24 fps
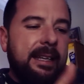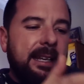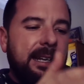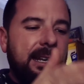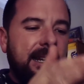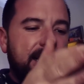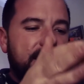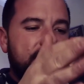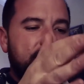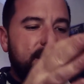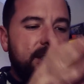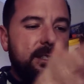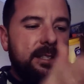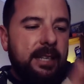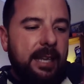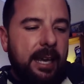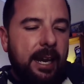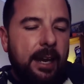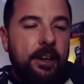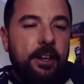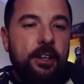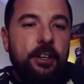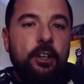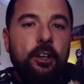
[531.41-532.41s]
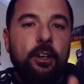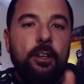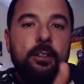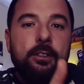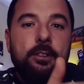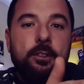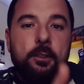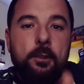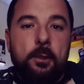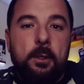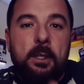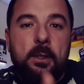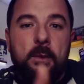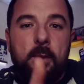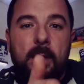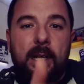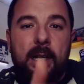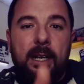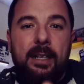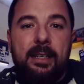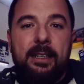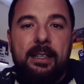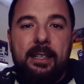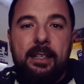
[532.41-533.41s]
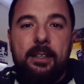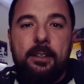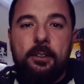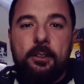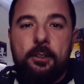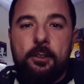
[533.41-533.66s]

and I just carried on doing what I needed